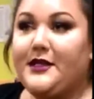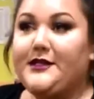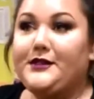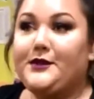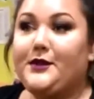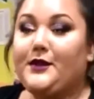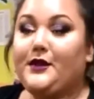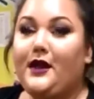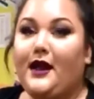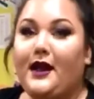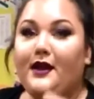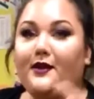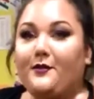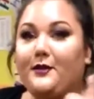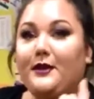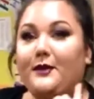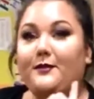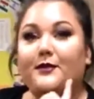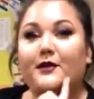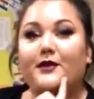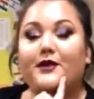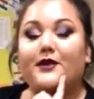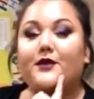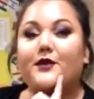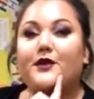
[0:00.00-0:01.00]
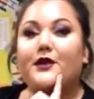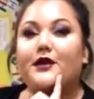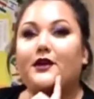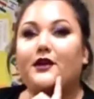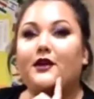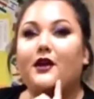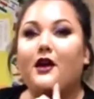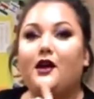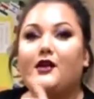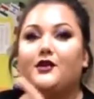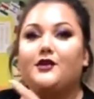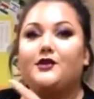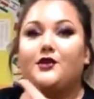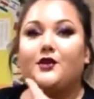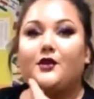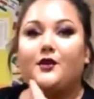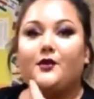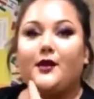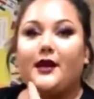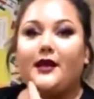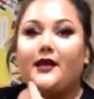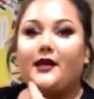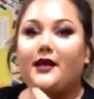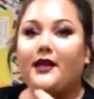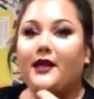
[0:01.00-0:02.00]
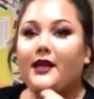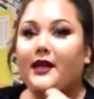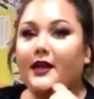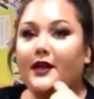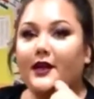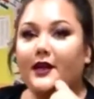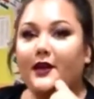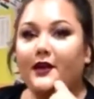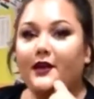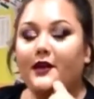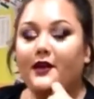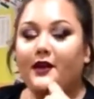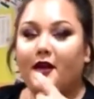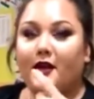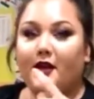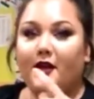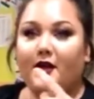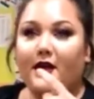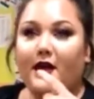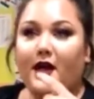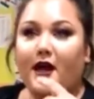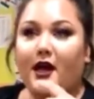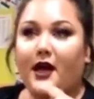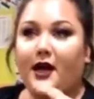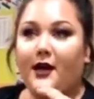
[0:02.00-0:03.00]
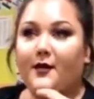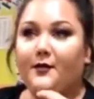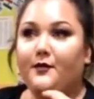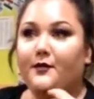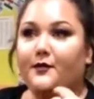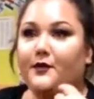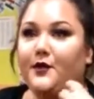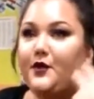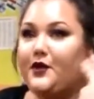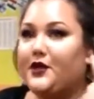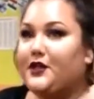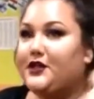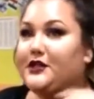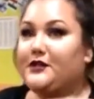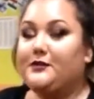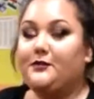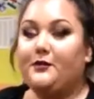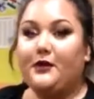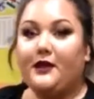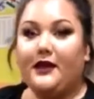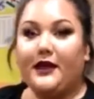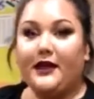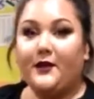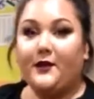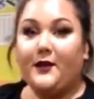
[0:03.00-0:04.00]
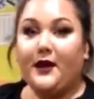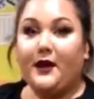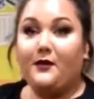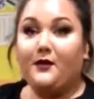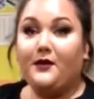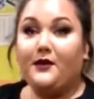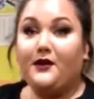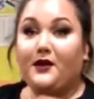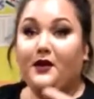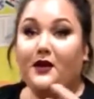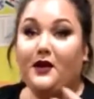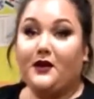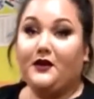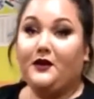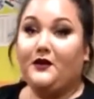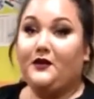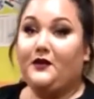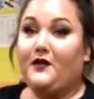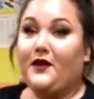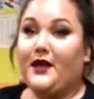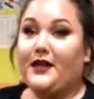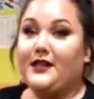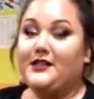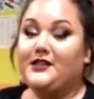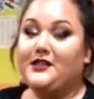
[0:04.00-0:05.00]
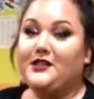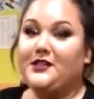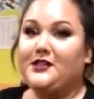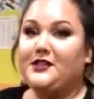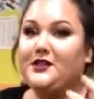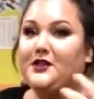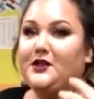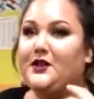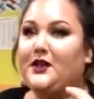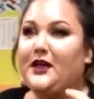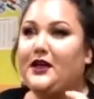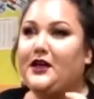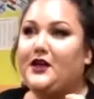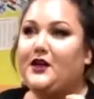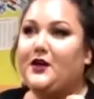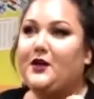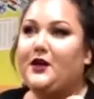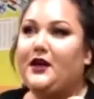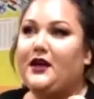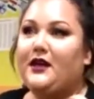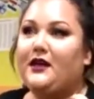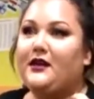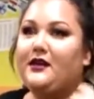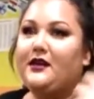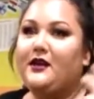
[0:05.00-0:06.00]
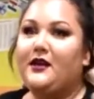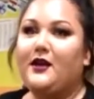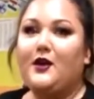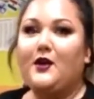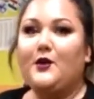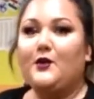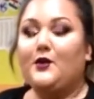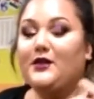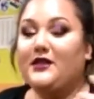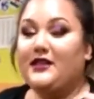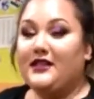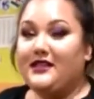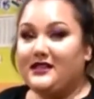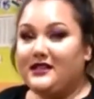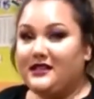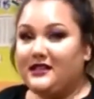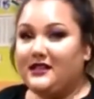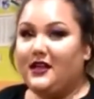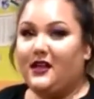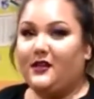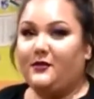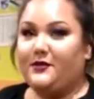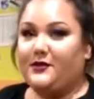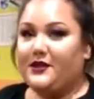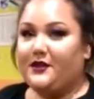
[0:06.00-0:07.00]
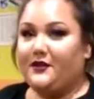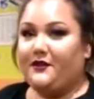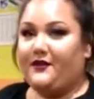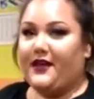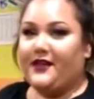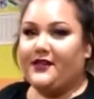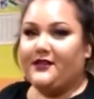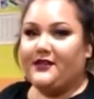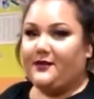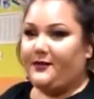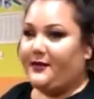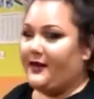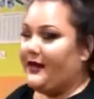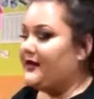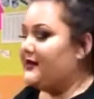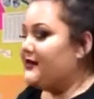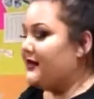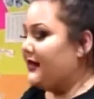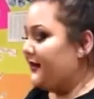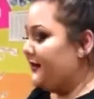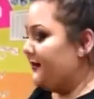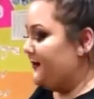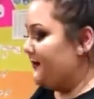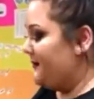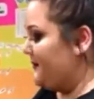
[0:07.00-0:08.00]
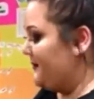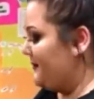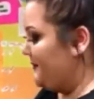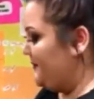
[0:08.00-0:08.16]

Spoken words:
So a lot of people, you can contour right here. You can just play around with it on your face just so that you can really sculpt your face depending.